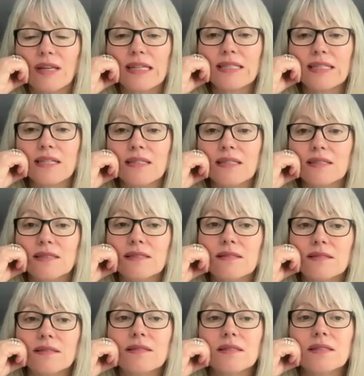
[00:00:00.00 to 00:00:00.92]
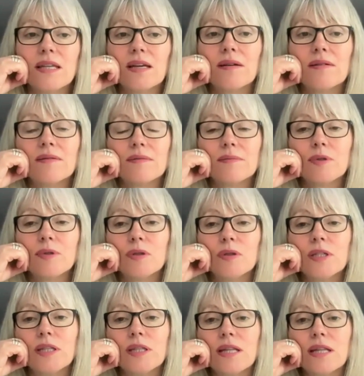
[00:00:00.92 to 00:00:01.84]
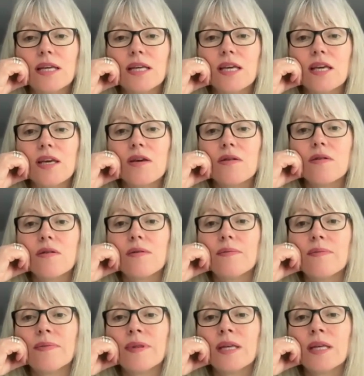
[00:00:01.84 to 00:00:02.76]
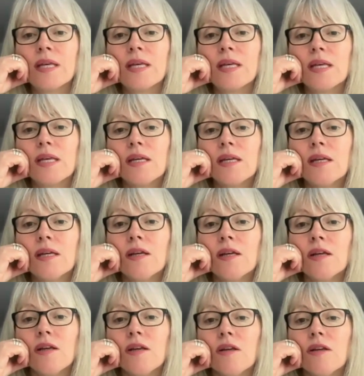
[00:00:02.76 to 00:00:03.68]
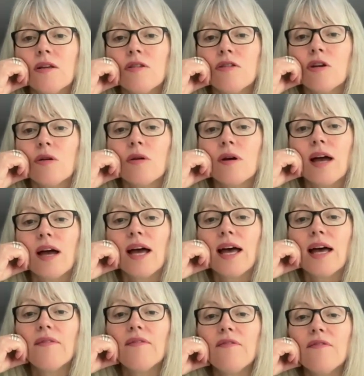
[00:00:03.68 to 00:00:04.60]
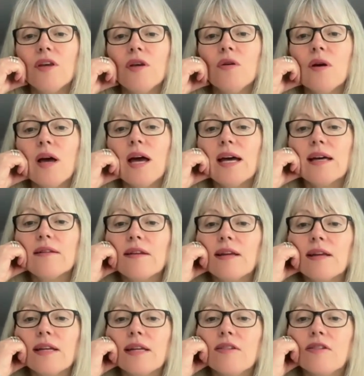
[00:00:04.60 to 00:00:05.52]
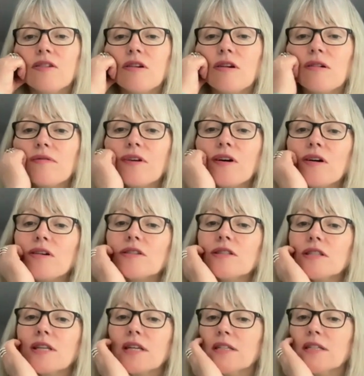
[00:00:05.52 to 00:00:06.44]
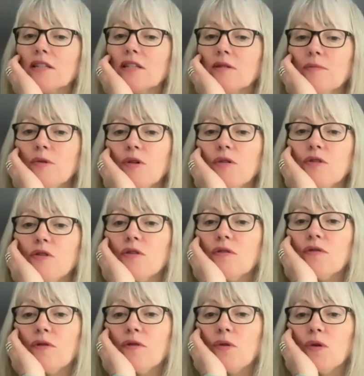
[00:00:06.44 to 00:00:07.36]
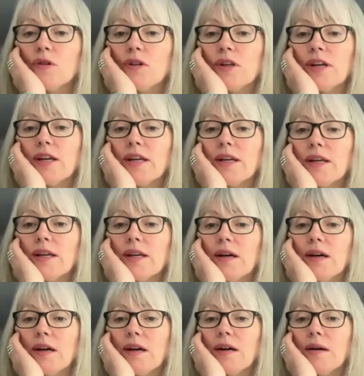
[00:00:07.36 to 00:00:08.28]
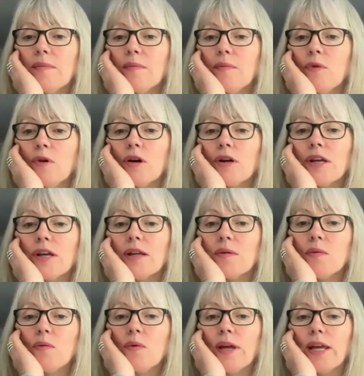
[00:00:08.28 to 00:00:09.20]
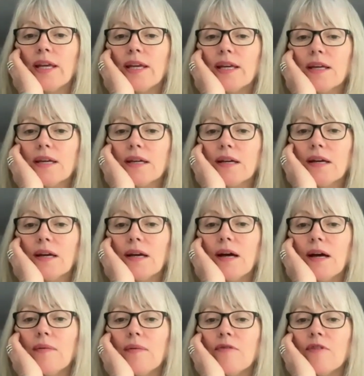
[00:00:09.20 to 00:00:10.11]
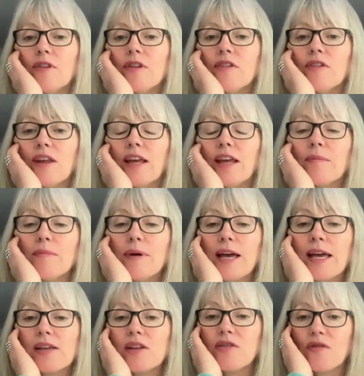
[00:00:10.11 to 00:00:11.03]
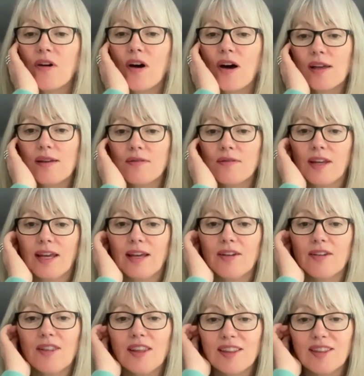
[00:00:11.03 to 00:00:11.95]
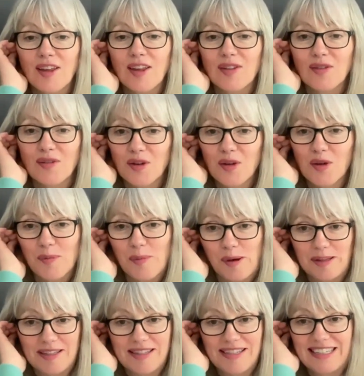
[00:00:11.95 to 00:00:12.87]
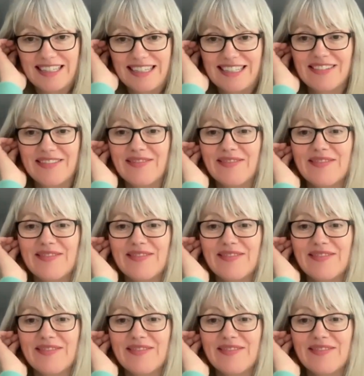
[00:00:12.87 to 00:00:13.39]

excellent. Yeah, point. Thank you. So have you had any staff asking to move to a 4-day working week for the same pay as 5-day? I think that's for you, Martina.